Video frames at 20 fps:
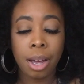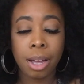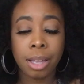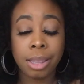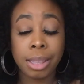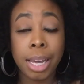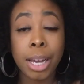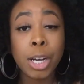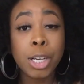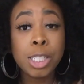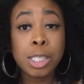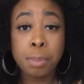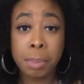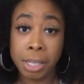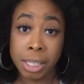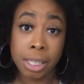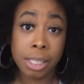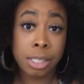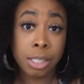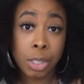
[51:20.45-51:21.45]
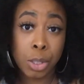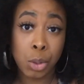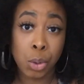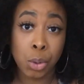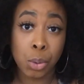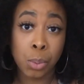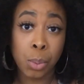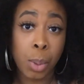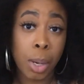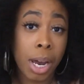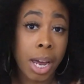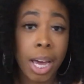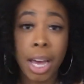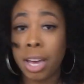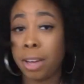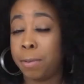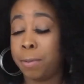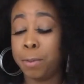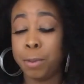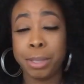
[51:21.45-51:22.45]
they're speaking to you
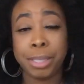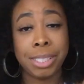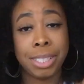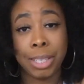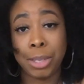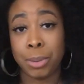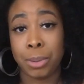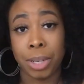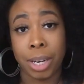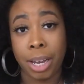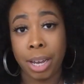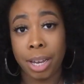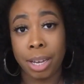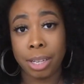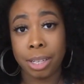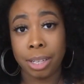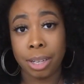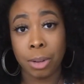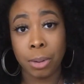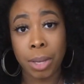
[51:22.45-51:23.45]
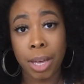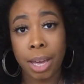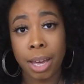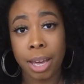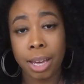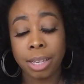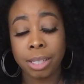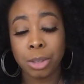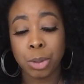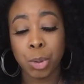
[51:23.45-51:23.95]
every single day, okay?